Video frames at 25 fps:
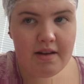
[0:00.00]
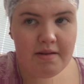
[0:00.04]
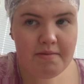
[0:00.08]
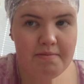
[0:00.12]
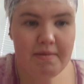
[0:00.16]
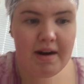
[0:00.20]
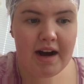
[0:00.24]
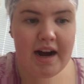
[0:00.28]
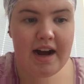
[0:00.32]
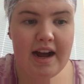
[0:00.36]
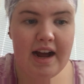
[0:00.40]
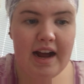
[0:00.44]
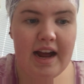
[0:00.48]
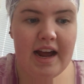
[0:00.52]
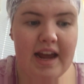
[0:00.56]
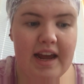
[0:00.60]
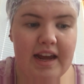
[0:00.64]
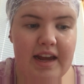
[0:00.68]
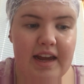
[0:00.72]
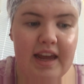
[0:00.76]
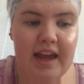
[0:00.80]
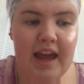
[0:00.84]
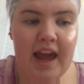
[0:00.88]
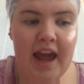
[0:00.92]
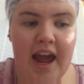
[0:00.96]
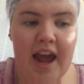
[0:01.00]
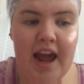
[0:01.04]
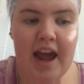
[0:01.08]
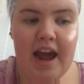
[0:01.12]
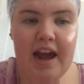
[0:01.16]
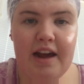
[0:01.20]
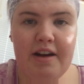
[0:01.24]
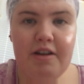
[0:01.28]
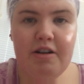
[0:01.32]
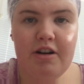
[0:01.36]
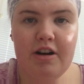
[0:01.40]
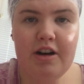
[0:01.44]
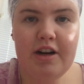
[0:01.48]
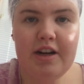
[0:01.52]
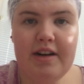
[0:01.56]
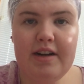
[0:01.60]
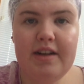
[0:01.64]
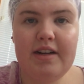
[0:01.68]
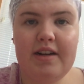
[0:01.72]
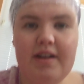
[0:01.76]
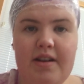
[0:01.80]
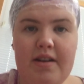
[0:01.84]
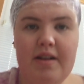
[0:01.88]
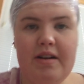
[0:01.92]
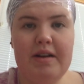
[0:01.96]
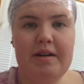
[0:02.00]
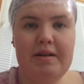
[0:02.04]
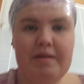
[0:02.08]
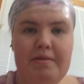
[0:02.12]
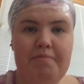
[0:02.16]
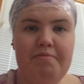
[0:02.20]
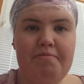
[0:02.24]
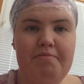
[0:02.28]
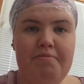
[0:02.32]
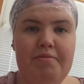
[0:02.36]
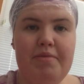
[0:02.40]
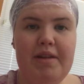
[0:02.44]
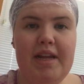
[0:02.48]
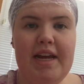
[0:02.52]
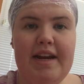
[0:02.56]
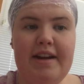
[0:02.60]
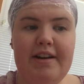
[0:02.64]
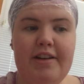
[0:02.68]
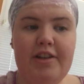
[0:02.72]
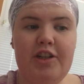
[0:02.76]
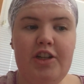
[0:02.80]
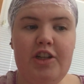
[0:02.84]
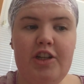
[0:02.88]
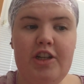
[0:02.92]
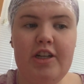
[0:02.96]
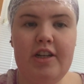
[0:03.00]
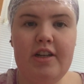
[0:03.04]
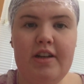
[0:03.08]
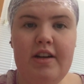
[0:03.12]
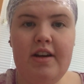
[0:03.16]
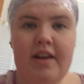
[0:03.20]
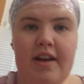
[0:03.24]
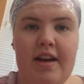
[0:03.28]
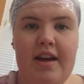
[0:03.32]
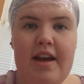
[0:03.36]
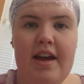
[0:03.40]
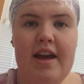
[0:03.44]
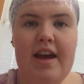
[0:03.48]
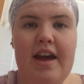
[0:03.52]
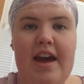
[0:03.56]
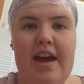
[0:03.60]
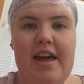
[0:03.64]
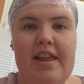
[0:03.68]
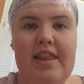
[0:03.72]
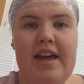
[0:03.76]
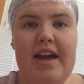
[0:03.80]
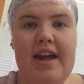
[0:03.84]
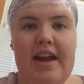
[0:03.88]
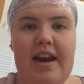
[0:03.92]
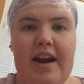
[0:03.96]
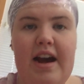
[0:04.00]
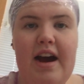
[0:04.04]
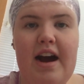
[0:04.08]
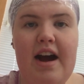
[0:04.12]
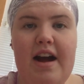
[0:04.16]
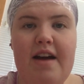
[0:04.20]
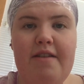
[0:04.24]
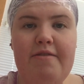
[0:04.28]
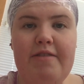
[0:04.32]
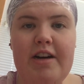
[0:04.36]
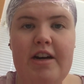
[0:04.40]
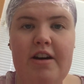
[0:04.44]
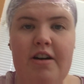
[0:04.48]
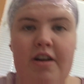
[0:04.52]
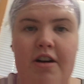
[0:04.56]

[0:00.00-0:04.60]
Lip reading: my hair got bleached, and then I went